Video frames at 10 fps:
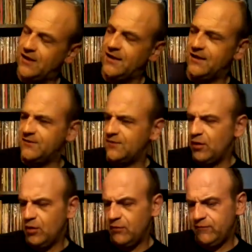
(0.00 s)
It's
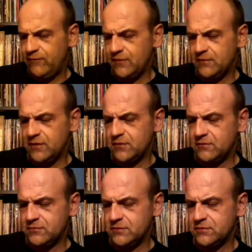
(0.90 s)
off,
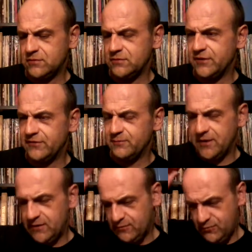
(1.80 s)
oh goodness
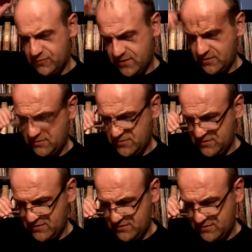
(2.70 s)
me, wait,
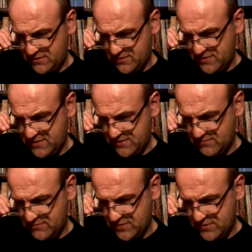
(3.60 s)
that
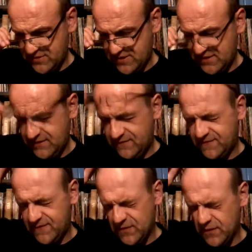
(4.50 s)
was
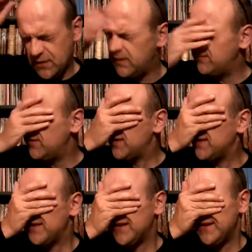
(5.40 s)
85,
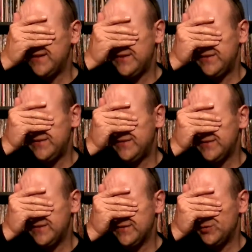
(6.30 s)
so
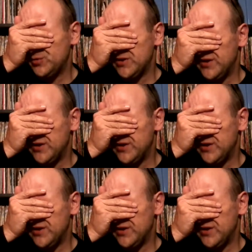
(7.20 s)
it's called A